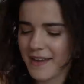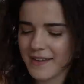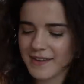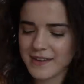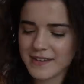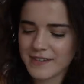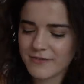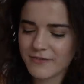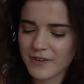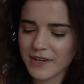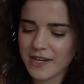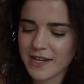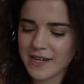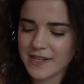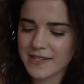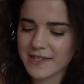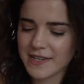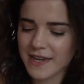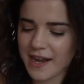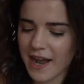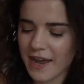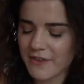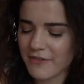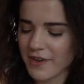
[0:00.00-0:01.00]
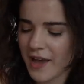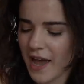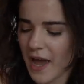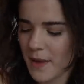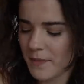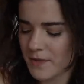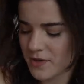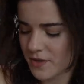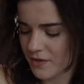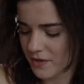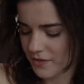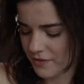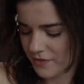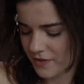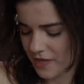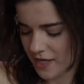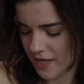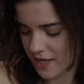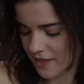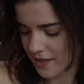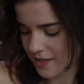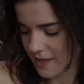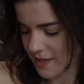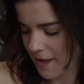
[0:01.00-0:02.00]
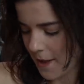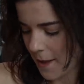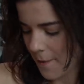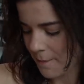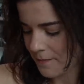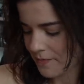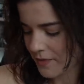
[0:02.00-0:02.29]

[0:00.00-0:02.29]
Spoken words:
And it's funny because like I've kept all of these